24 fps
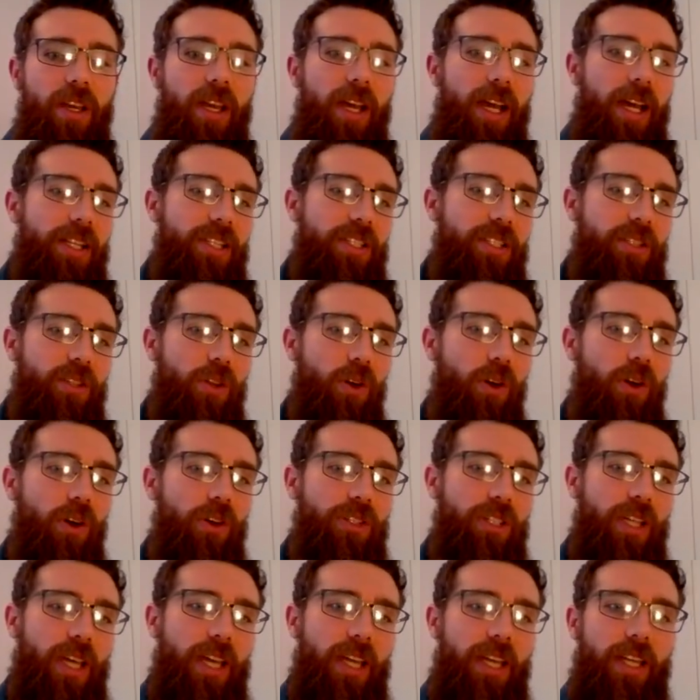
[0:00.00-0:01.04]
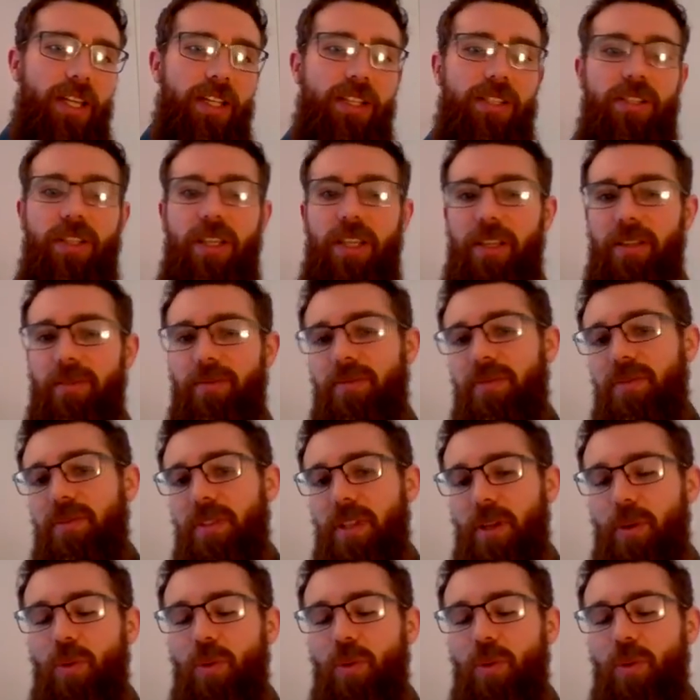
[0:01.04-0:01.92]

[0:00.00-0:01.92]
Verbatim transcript: As stars age, they, they